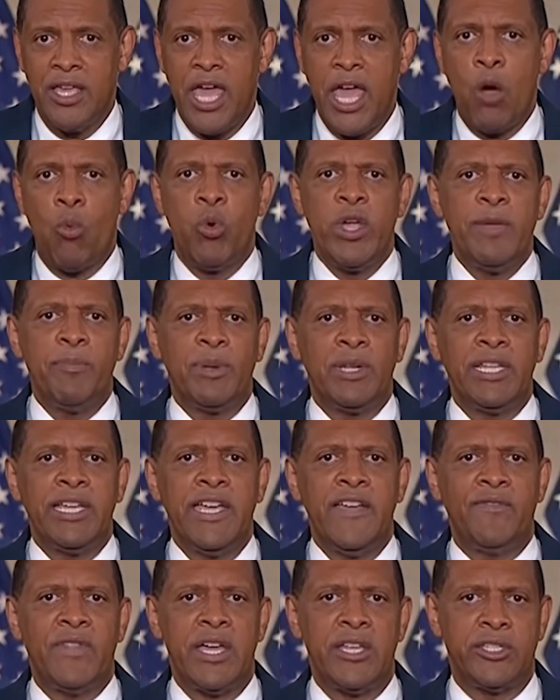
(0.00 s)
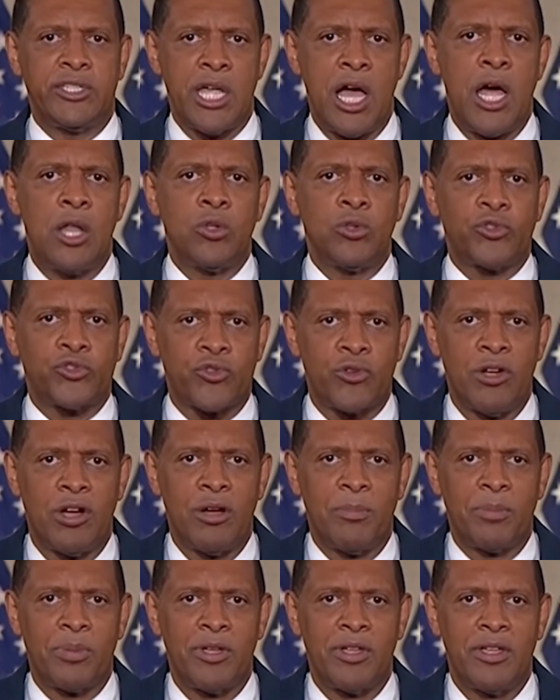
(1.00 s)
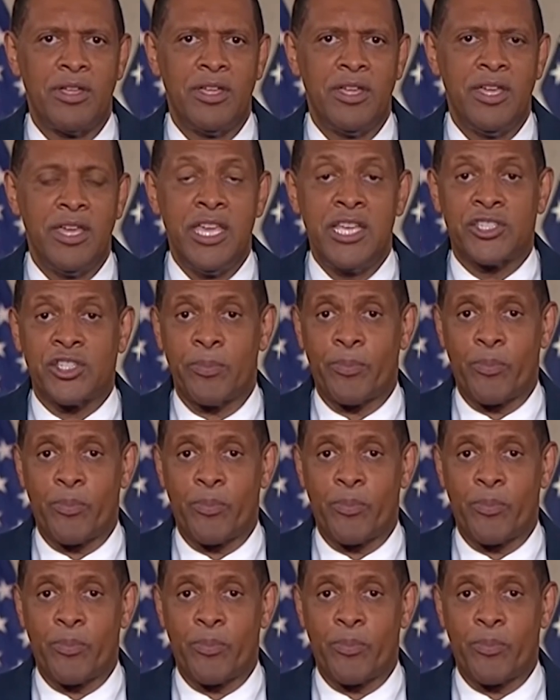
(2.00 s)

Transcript: and we believe that Donald Trump is